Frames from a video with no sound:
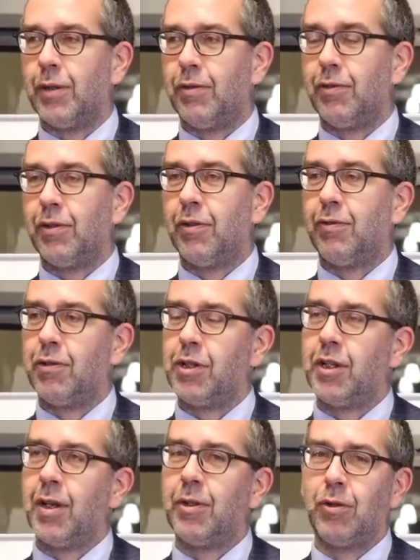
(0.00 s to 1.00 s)
went for the
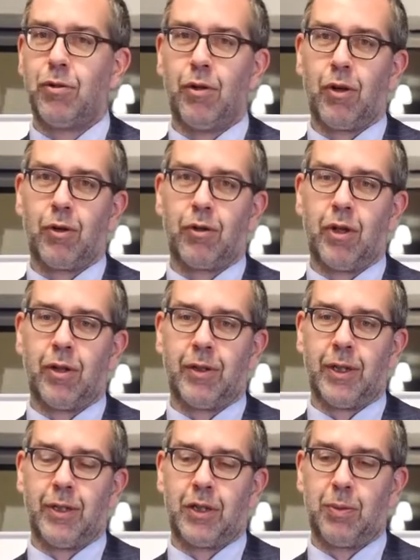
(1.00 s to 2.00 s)
first time into
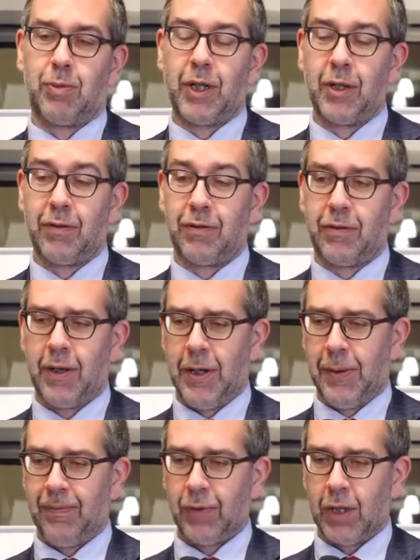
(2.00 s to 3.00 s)
lockdown in the spring of
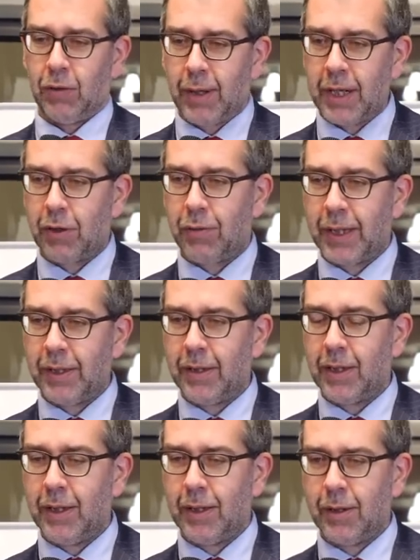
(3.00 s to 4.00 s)

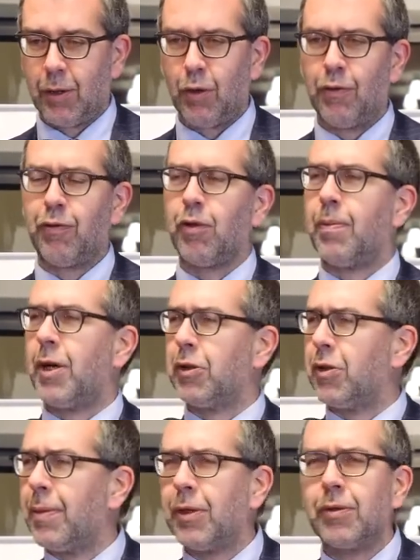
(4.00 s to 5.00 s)
2020, you know, for
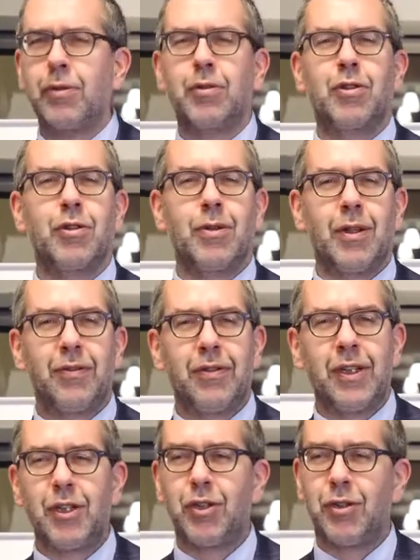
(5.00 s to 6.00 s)
about a month or so, I
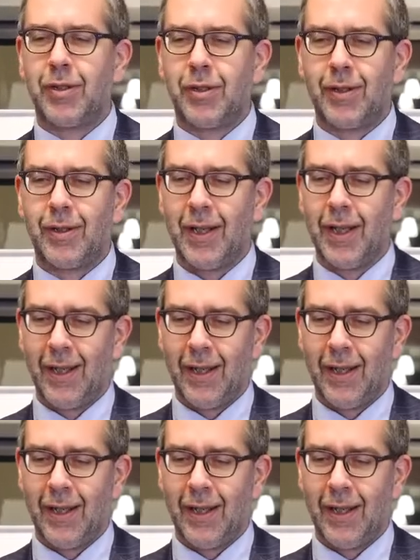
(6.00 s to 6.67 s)
finished uh,